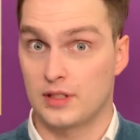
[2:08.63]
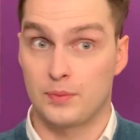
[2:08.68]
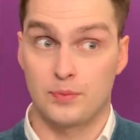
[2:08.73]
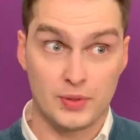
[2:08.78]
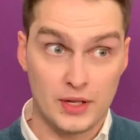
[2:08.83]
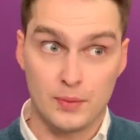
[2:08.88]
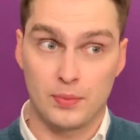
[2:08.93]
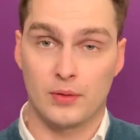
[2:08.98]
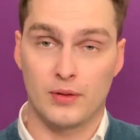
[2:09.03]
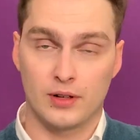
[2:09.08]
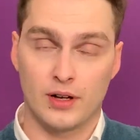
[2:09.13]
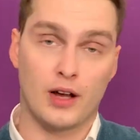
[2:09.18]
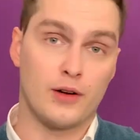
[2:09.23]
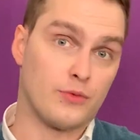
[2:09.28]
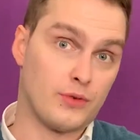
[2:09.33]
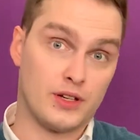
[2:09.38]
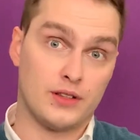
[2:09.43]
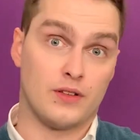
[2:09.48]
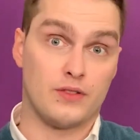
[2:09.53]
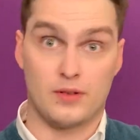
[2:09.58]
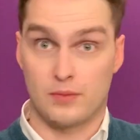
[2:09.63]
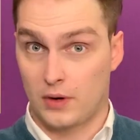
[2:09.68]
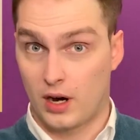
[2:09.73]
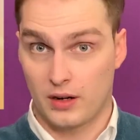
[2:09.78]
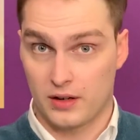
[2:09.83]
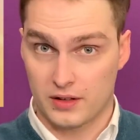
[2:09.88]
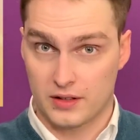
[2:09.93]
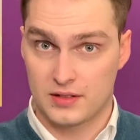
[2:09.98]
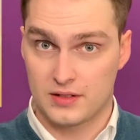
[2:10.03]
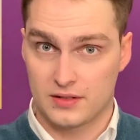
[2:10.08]
The people got rid of the
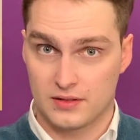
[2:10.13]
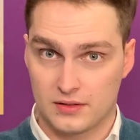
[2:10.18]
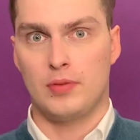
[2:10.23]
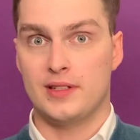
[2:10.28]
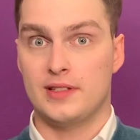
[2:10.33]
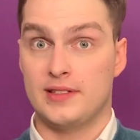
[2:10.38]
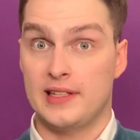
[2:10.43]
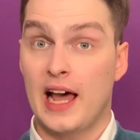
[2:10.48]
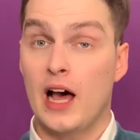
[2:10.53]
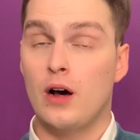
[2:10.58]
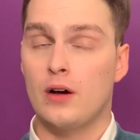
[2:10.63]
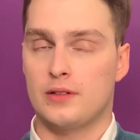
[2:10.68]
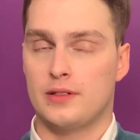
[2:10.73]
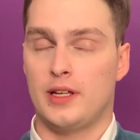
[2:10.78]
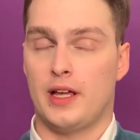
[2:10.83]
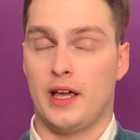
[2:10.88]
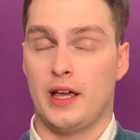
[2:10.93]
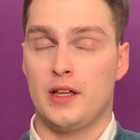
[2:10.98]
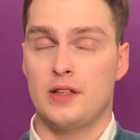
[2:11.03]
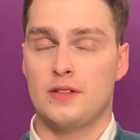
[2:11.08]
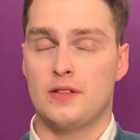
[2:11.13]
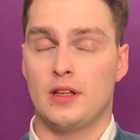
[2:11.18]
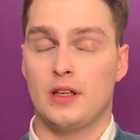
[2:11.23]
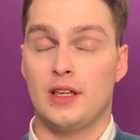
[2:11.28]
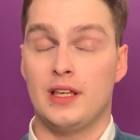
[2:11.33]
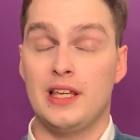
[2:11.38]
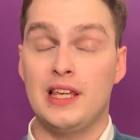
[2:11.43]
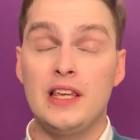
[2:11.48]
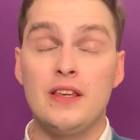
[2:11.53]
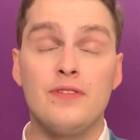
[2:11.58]
monarchs. But nowadays,
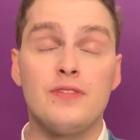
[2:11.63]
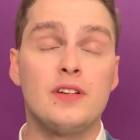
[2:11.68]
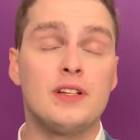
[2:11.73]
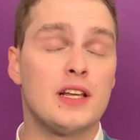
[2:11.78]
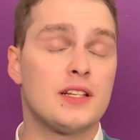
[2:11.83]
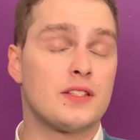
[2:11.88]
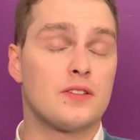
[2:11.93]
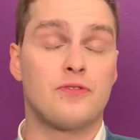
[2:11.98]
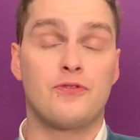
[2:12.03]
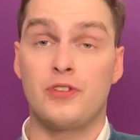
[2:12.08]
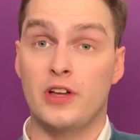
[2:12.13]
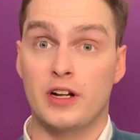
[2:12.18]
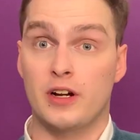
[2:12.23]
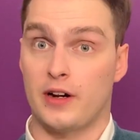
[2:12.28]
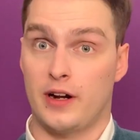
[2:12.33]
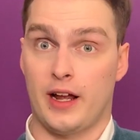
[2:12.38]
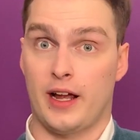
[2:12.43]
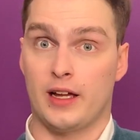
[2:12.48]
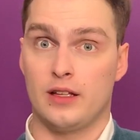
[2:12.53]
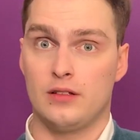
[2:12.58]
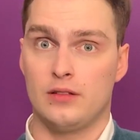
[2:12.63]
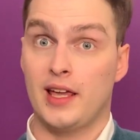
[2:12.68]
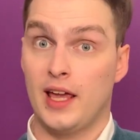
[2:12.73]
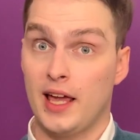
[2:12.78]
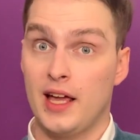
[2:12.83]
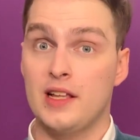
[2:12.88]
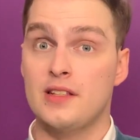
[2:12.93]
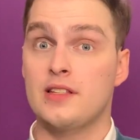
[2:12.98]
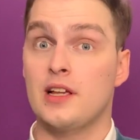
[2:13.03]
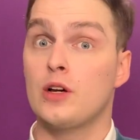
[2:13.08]
even as a figurehead,
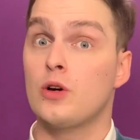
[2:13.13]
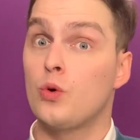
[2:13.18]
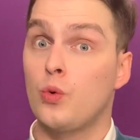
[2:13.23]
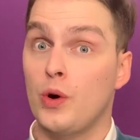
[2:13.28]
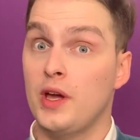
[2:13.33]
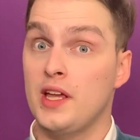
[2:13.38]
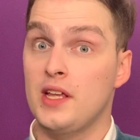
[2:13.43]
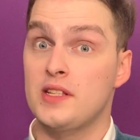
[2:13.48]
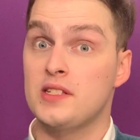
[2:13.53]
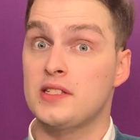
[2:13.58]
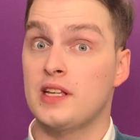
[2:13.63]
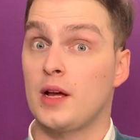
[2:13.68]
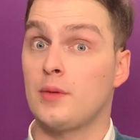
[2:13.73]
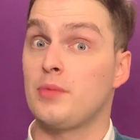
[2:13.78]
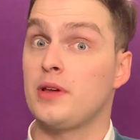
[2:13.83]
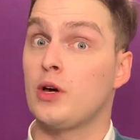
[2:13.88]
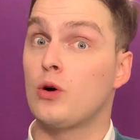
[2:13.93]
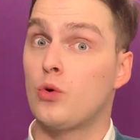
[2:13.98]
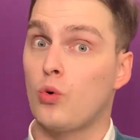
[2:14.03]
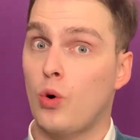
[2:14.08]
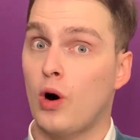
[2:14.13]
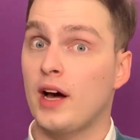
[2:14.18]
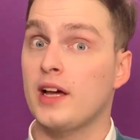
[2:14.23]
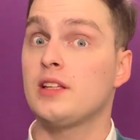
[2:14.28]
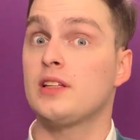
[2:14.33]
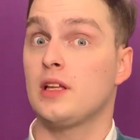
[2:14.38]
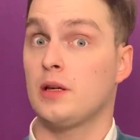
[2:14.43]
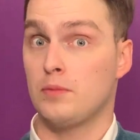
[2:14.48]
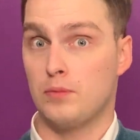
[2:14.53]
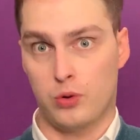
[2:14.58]
kings and queens can be
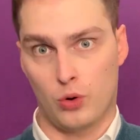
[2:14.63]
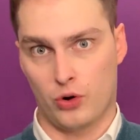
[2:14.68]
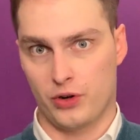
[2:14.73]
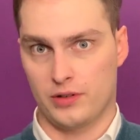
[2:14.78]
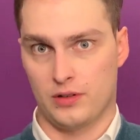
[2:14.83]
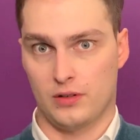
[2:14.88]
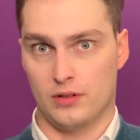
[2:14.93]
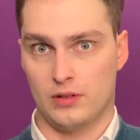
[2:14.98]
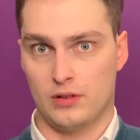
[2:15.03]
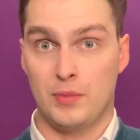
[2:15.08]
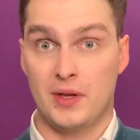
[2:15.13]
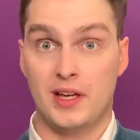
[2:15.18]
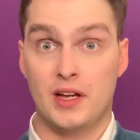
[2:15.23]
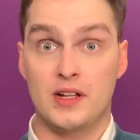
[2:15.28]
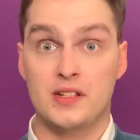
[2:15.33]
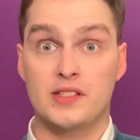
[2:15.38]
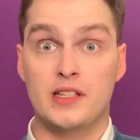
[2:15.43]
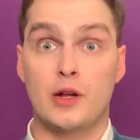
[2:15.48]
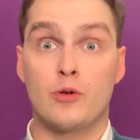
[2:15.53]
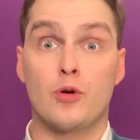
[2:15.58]
quite important because they